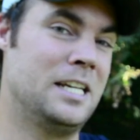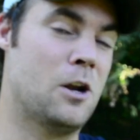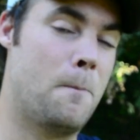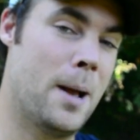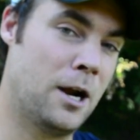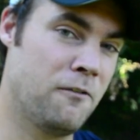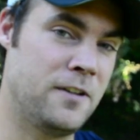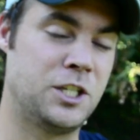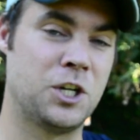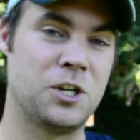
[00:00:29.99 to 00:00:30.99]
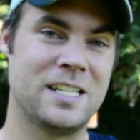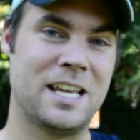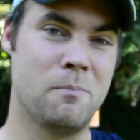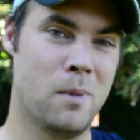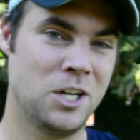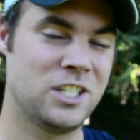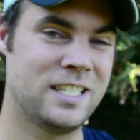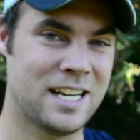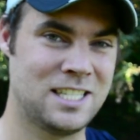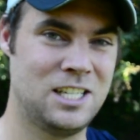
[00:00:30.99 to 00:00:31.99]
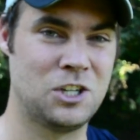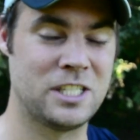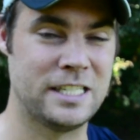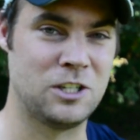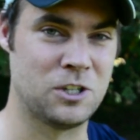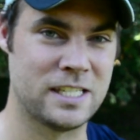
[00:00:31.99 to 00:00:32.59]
you know, better features and a much sexier, sleeker